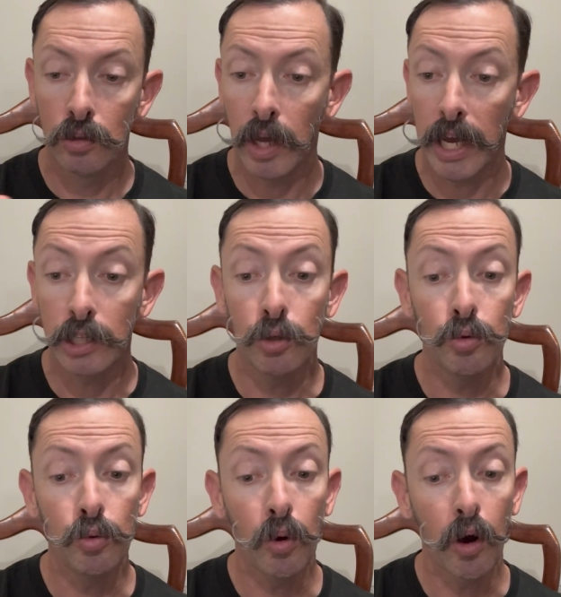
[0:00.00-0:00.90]
and
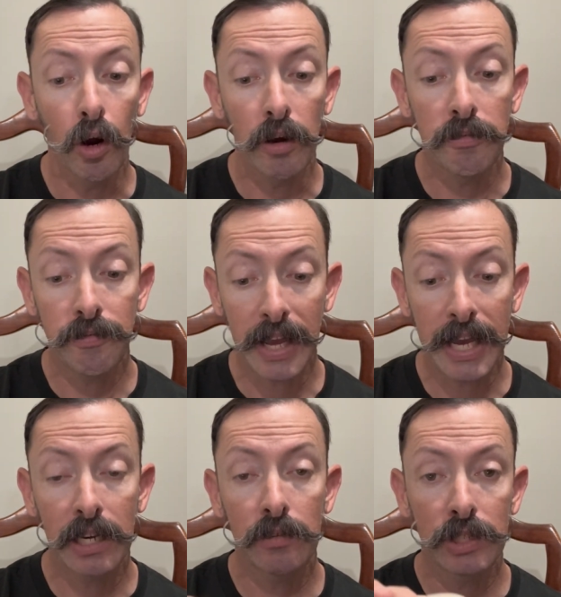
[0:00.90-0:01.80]
you are a
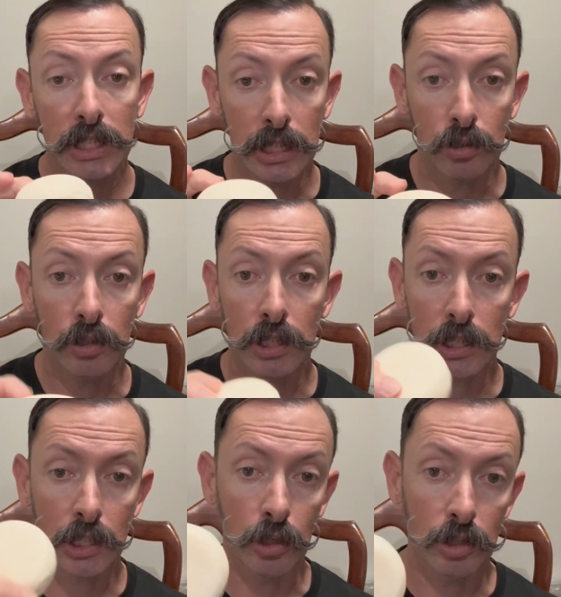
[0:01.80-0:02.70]
fan of citrus, it's
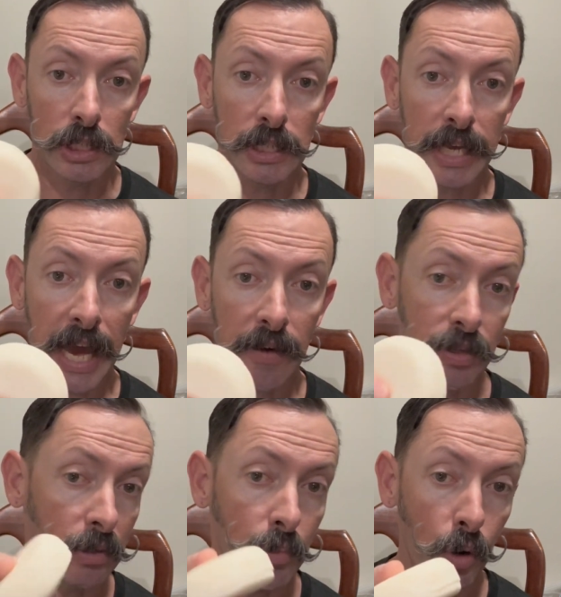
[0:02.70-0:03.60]
the only scent they have at
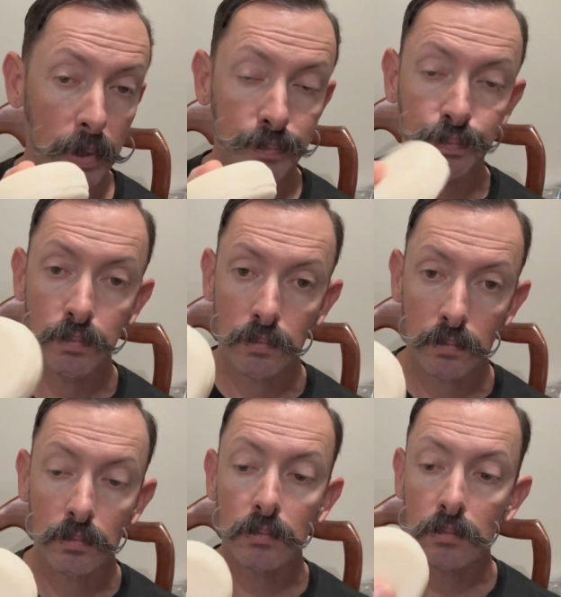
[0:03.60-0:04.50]
the moment,
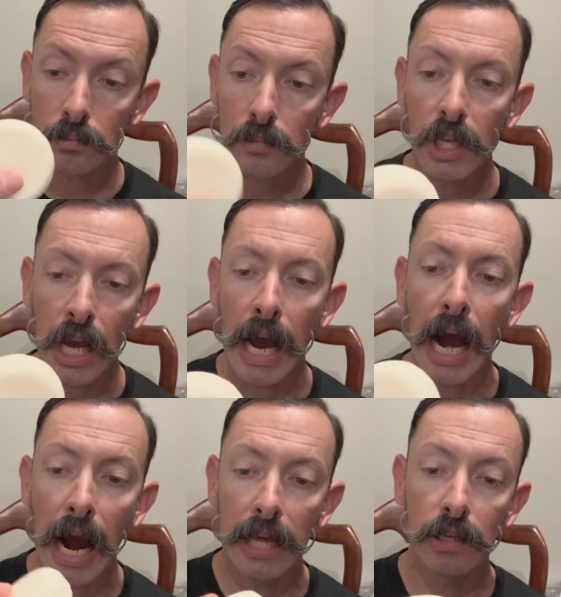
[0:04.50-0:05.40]
I
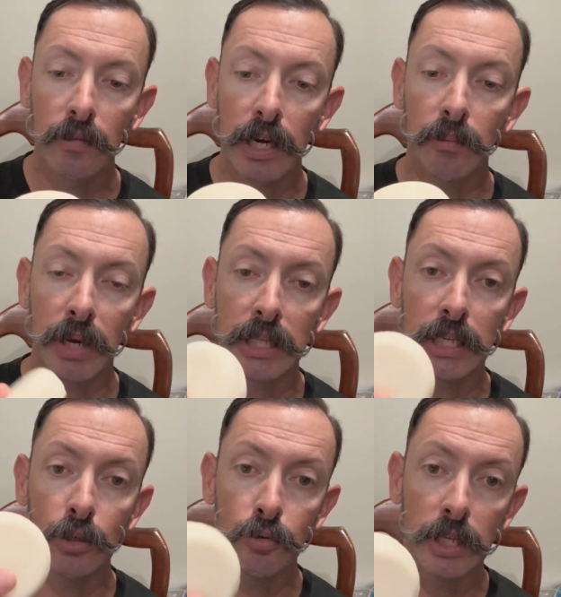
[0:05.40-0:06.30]
highly recommend that
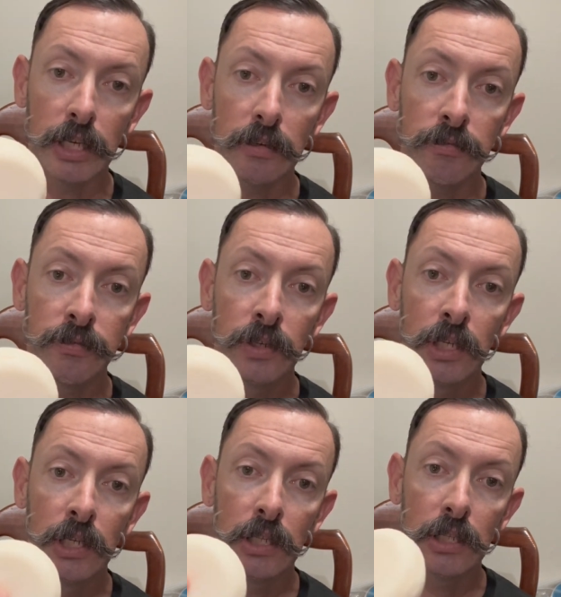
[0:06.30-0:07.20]
you give
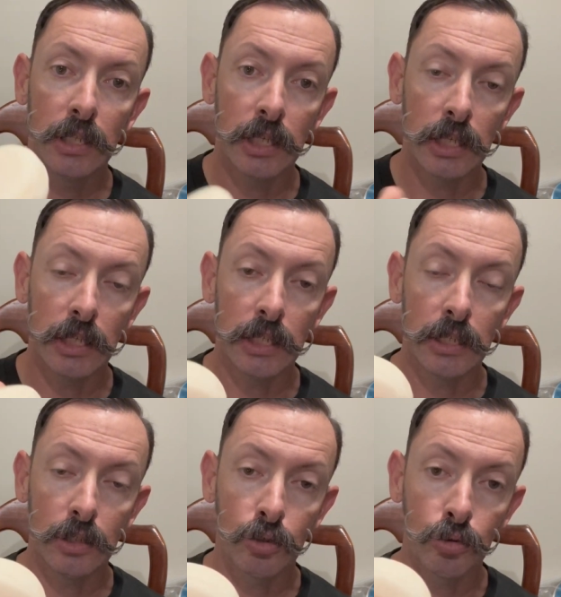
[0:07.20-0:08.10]
the
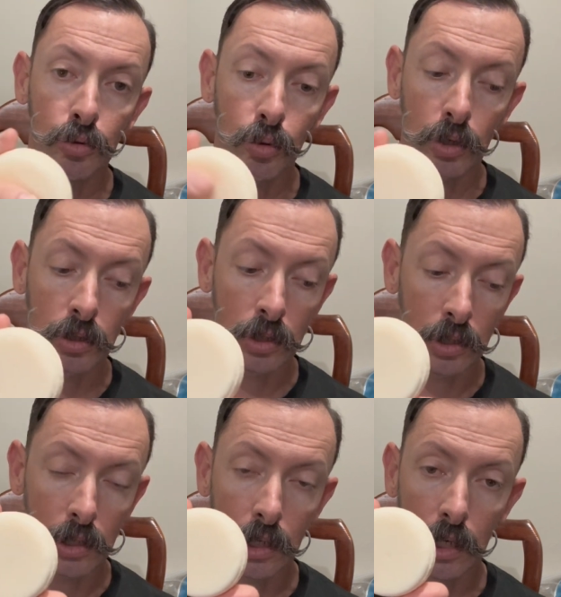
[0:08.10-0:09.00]
True North
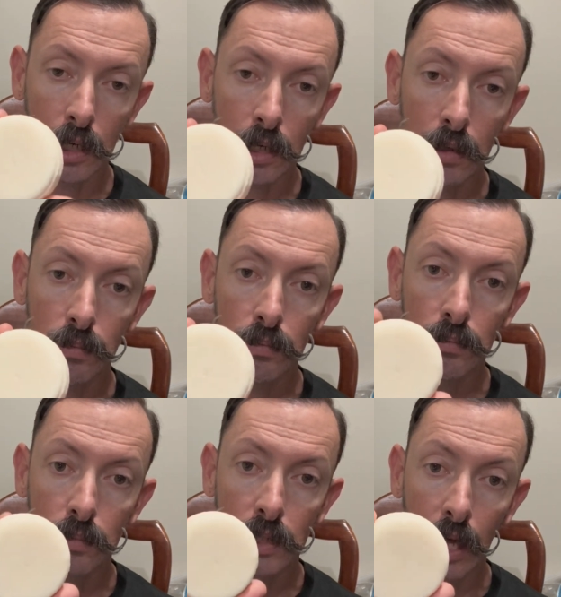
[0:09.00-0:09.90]

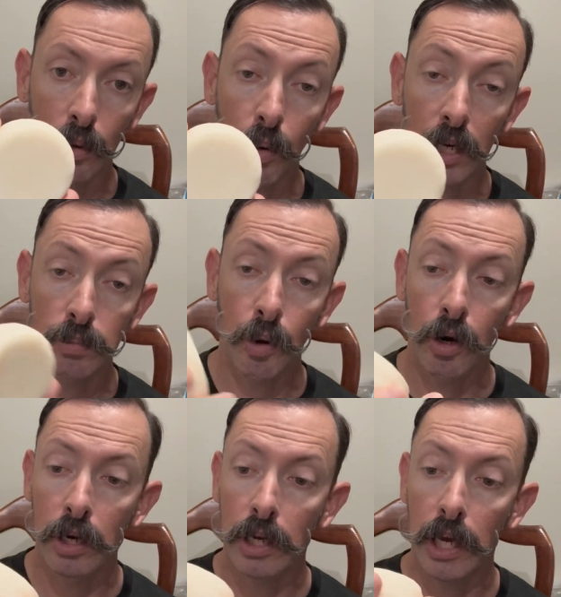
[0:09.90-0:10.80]
solid wash
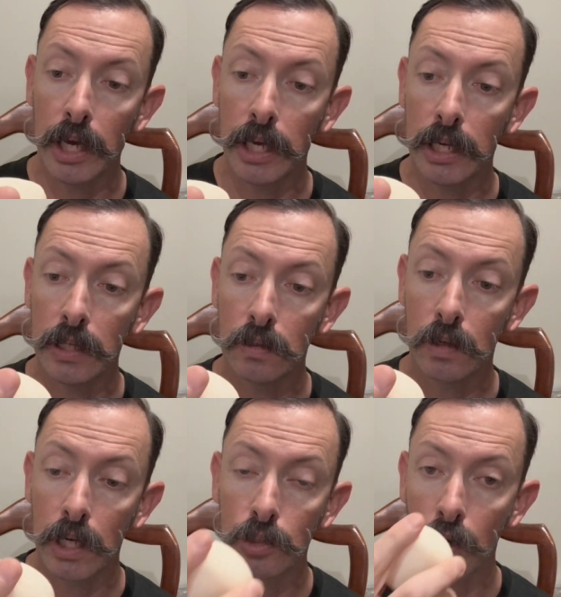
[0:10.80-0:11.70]
bar a
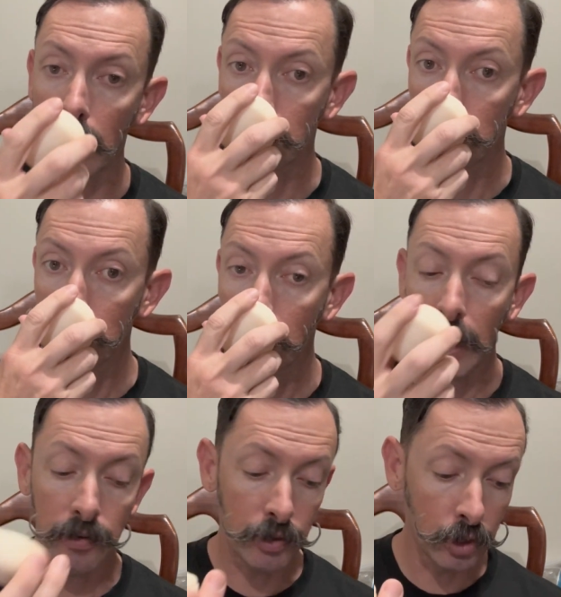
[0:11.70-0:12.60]
try.
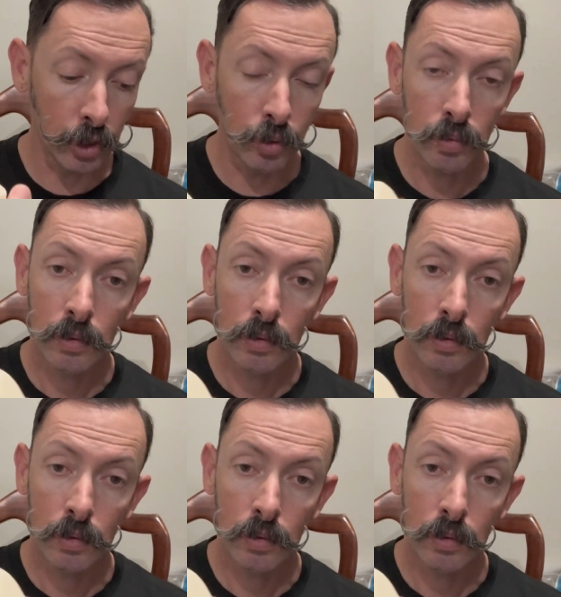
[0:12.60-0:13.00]
And if you do,